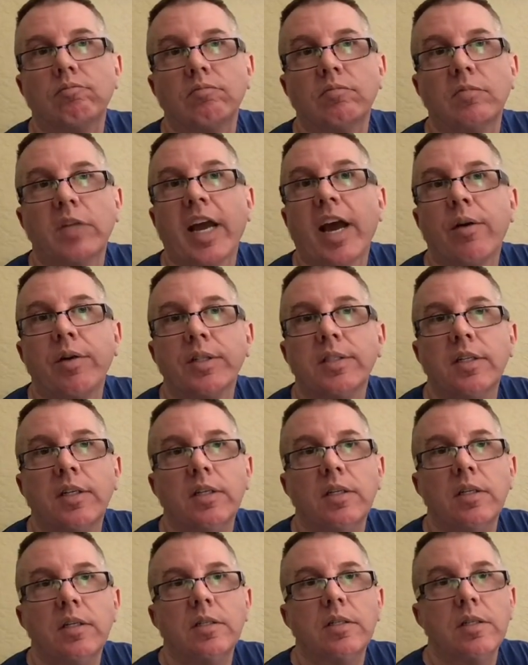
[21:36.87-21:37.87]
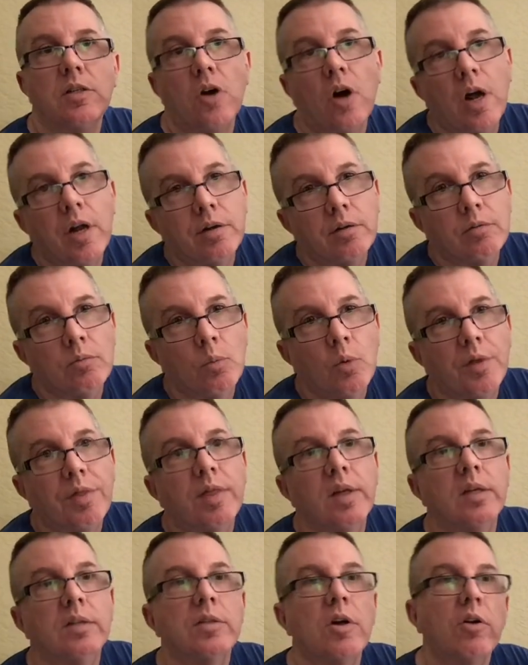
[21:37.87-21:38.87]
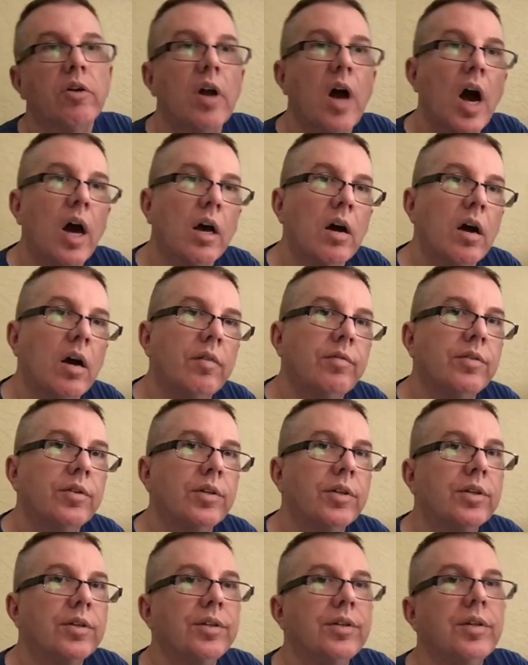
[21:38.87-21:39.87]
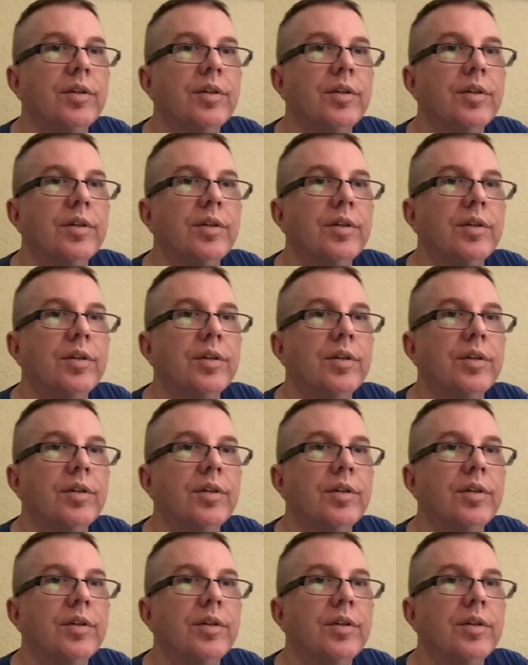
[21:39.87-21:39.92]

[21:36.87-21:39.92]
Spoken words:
guarantees, what things are not covered,